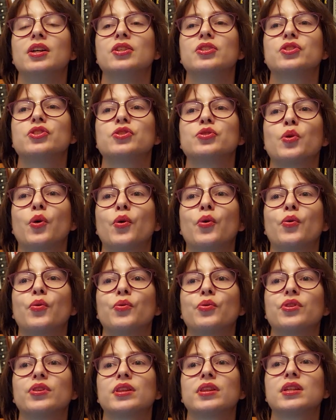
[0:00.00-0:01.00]

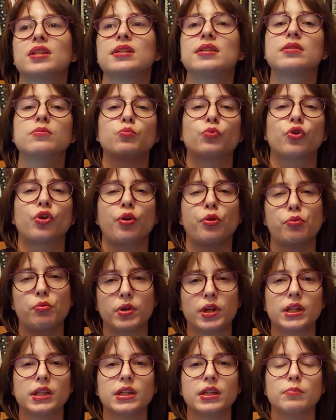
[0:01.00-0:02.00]
So this is more
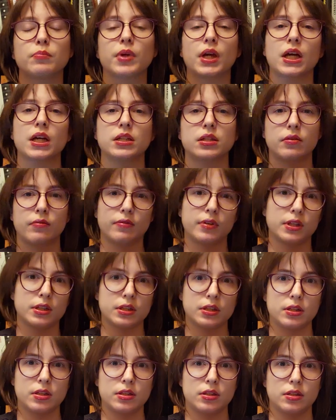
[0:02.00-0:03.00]
thrilling because of
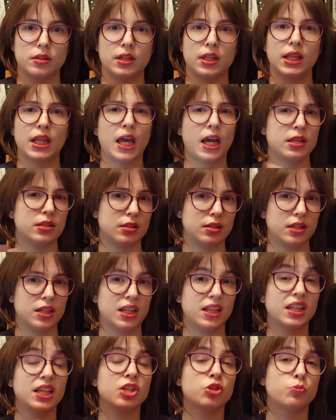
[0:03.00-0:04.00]
it. In that,
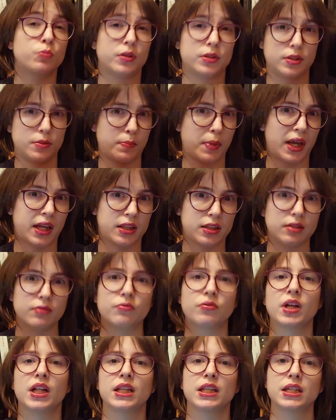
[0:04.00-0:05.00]
in this
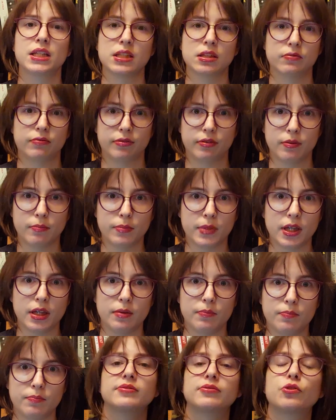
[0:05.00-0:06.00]
perspective, at least for
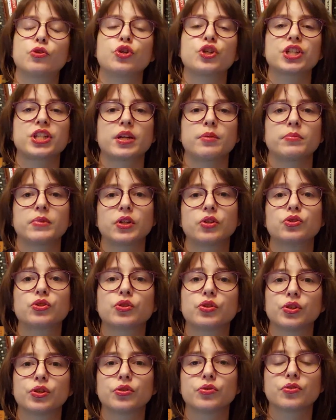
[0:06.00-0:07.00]
me. Of course, I'm not
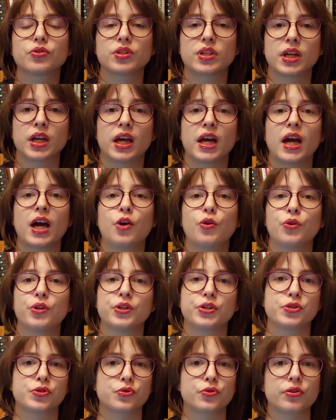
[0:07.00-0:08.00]
going to say how
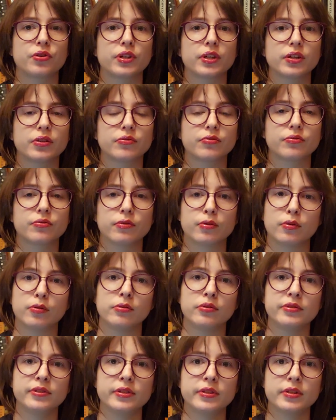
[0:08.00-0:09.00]
this story
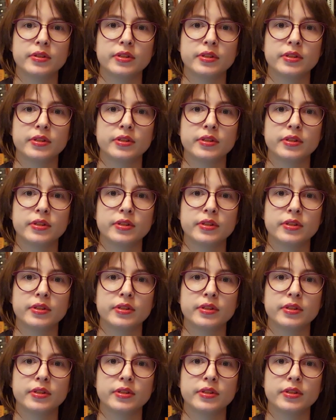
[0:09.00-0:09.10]
unfolds,